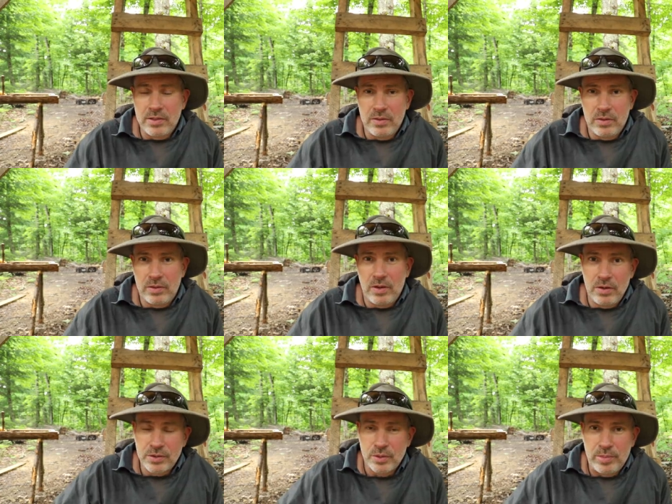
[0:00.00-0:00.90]
to
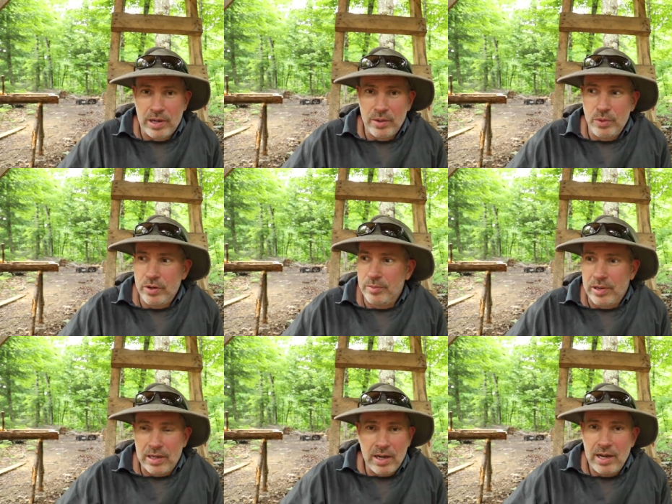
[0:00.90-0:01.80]
also buy wood,
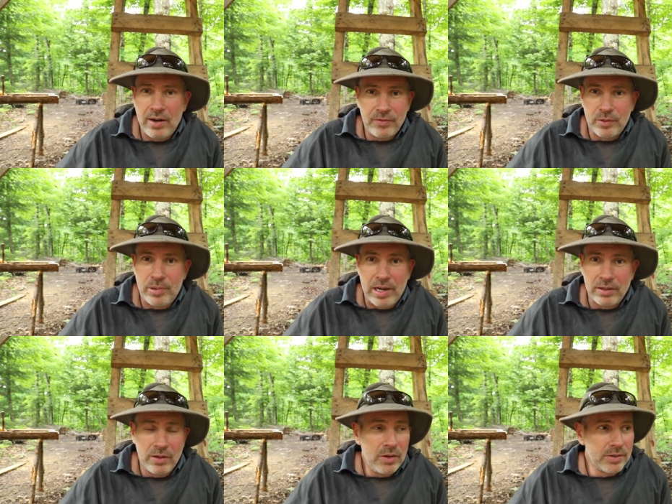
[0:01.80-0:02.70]
but I have to buy
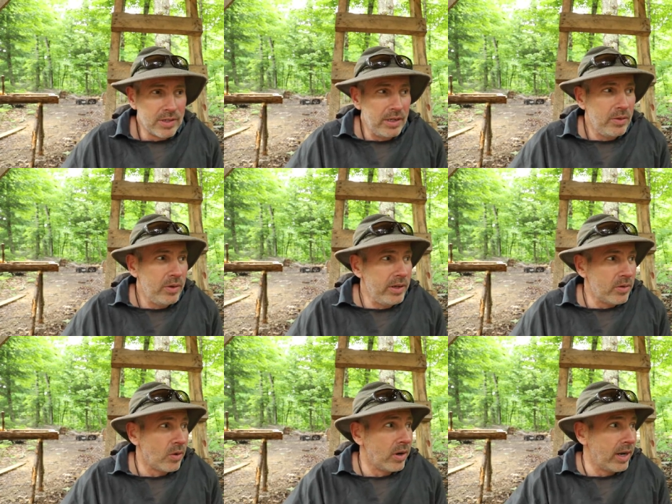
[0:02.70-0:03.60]
logs anyway,
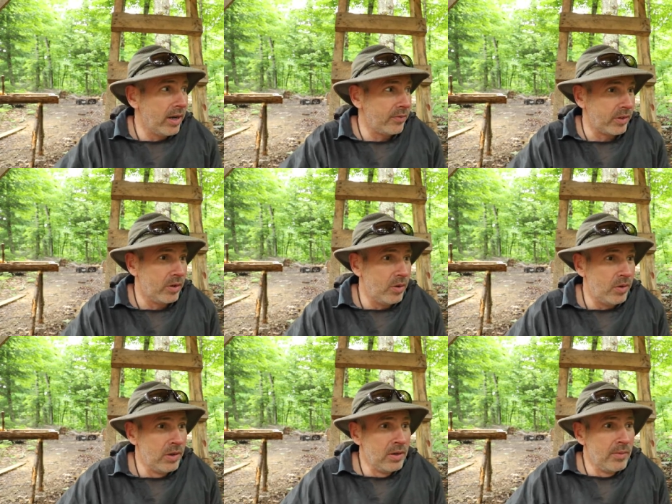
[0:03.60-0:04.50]
or I have to
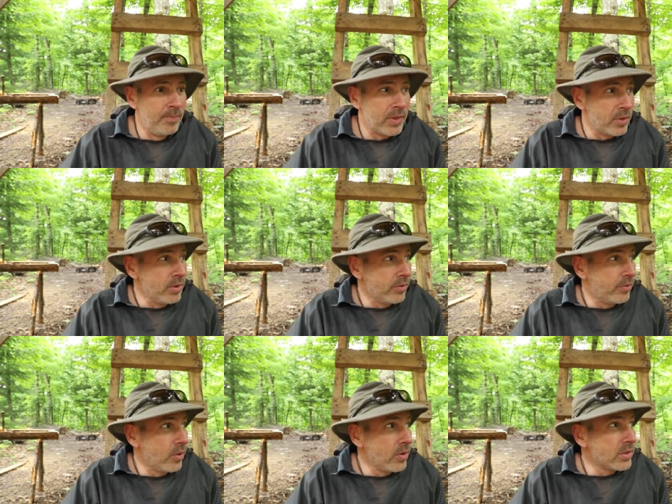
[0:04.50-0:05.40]
go through the
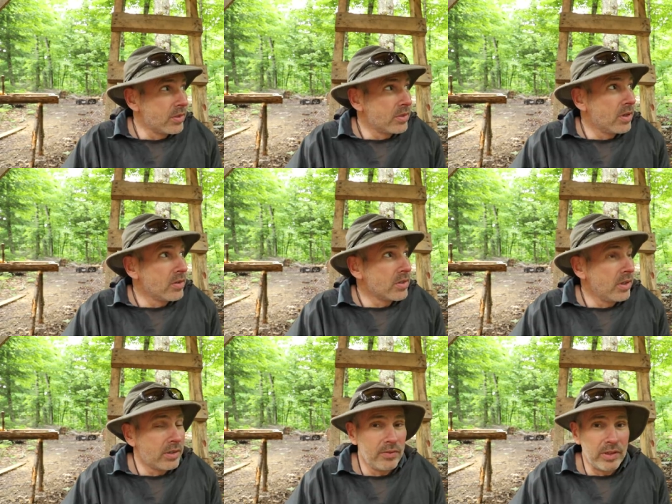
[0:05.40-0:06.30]
forest and start
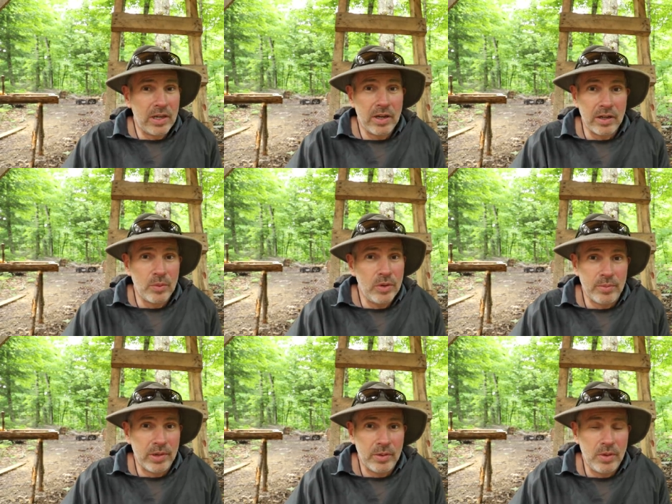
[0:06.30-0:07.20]
selectively cutting
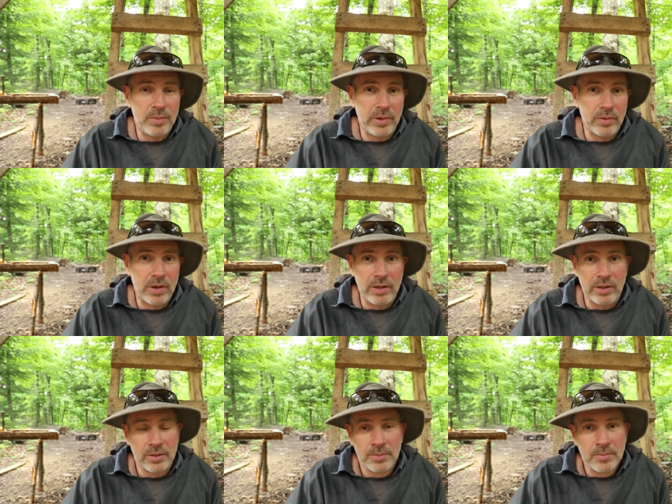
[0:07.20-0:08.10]
wood, but it won't be ready
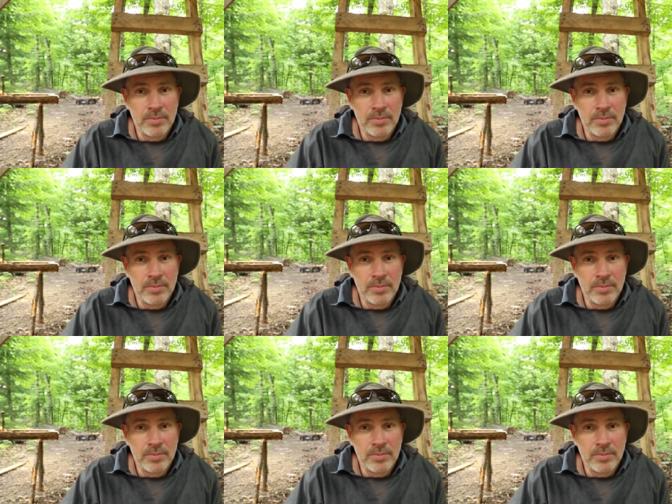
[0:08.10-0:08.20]
to,